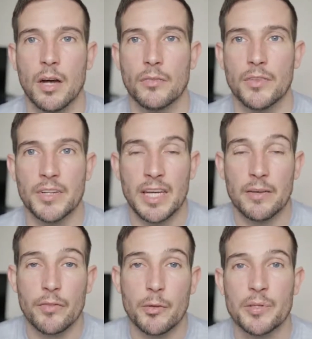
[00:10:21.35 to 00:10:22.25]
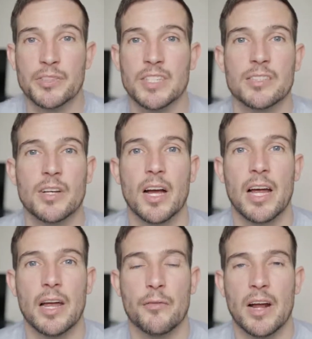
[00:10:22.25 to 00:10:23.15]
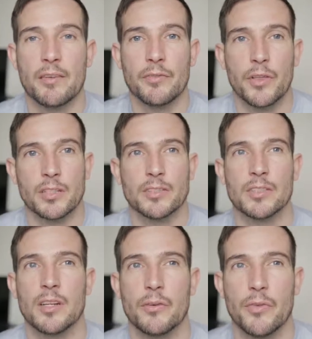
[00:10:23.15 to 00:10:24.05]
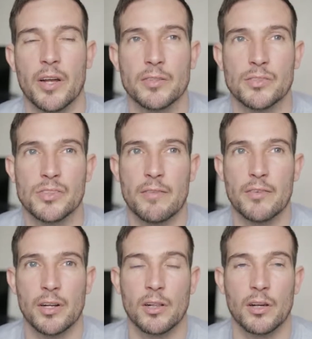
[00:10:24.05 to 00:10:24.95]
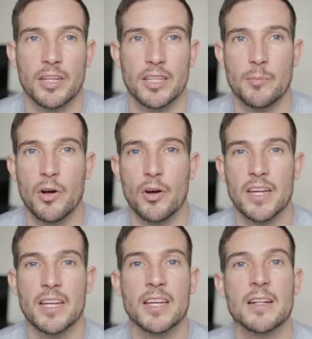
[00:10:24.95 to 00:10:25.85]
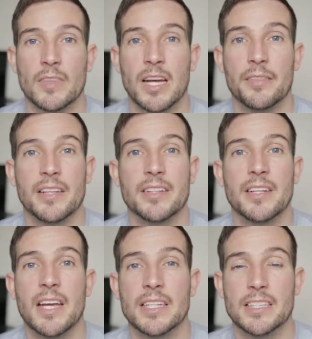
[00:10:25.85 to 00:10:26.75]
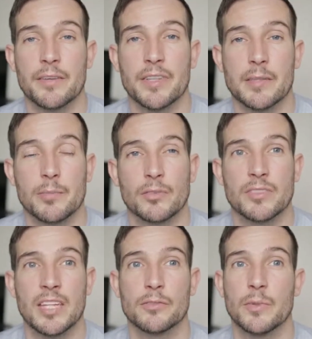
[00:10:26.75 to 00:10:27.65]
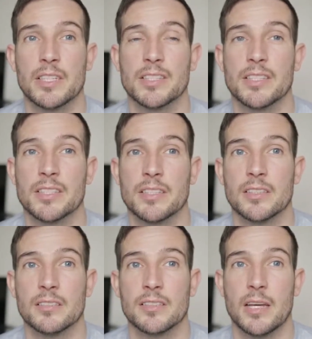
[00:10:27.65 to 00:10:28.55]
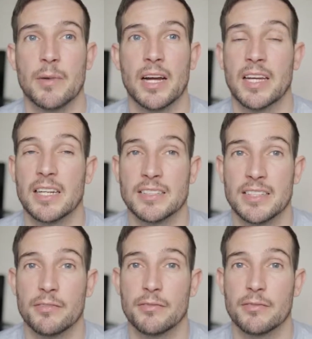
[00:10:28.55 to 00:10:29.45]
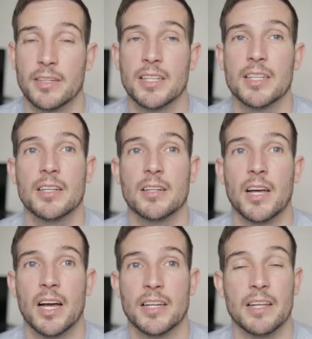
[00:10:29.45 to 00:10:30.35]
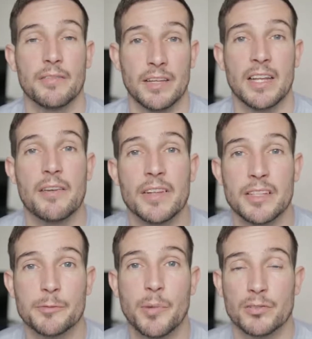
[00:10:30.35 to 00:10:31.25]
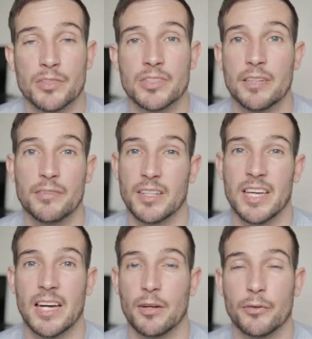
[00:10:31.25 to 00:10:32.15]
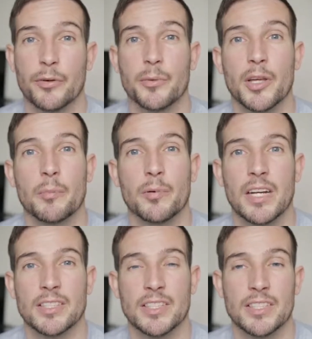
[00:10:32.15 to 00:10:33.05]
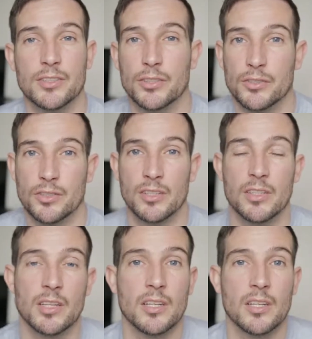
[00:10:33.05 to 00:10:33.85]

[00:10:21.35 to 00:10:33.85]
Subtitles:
On the day of the procedure, I arrived at around 7 o'clock in the morning. I then did a HIV blood test, which came back negative, and if it's positive, you can't go through with the operation. It's just a